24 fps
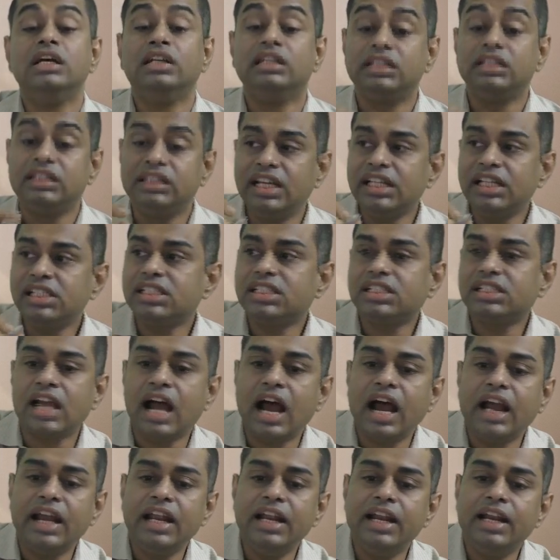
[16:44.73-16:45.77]
This
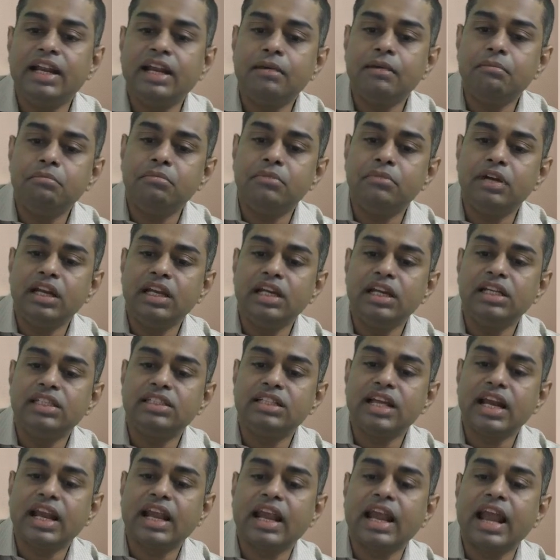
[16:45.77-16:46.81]
item is
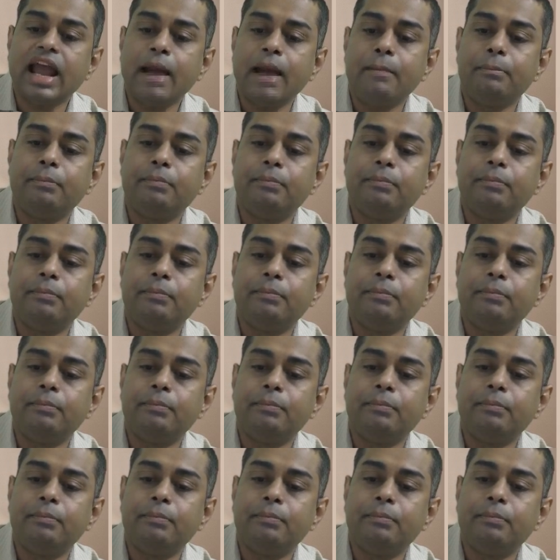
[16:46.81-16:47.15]
a KAM.